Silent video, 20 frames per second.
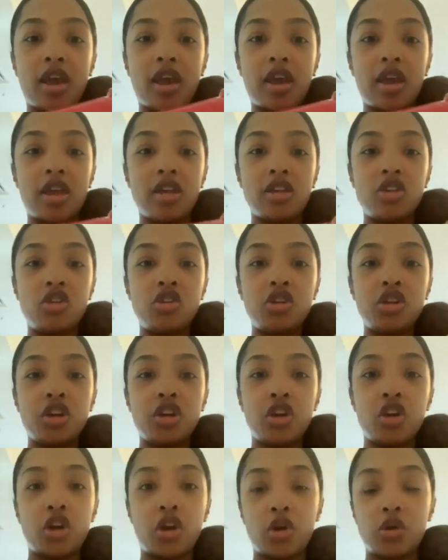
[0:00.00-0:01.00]
And you
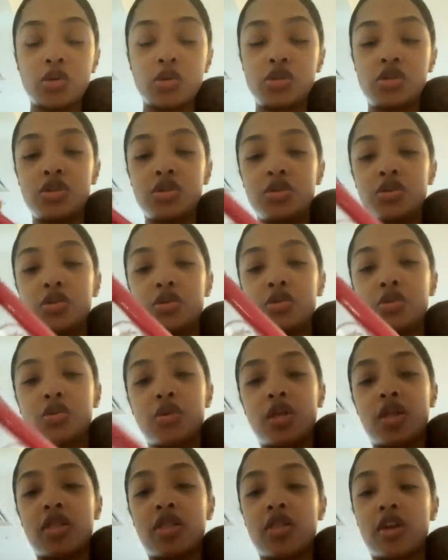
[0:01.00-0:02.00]
can go
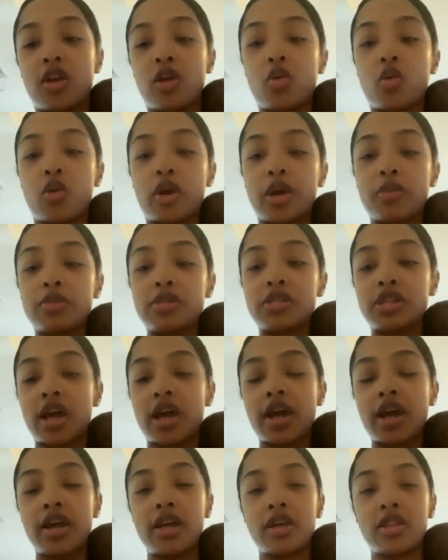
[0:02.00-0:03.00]
to their
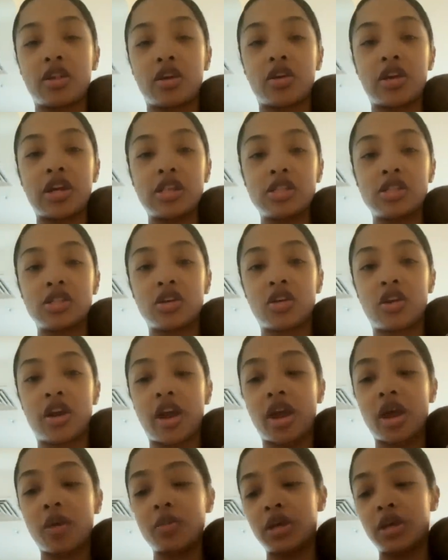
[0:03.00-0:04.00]
website. Their
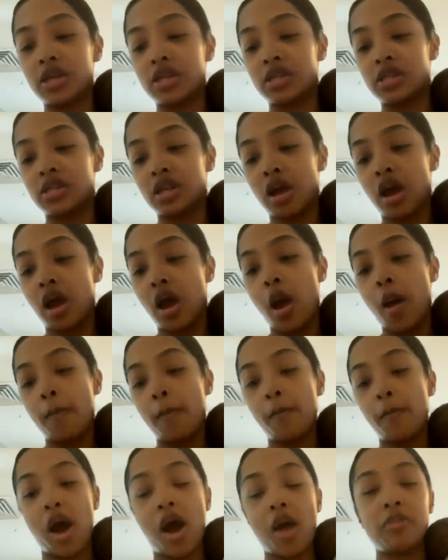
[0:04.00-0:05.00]
Instagram is
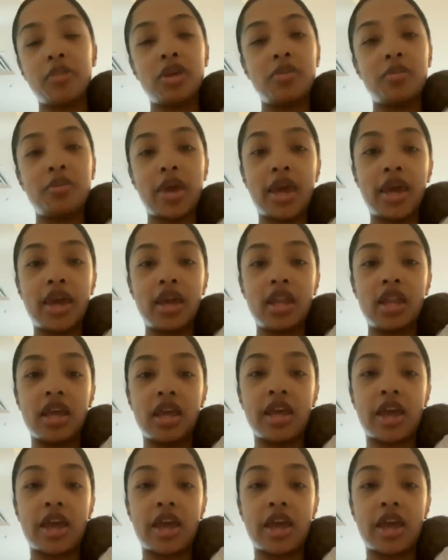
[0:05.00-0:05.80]
Mommy Made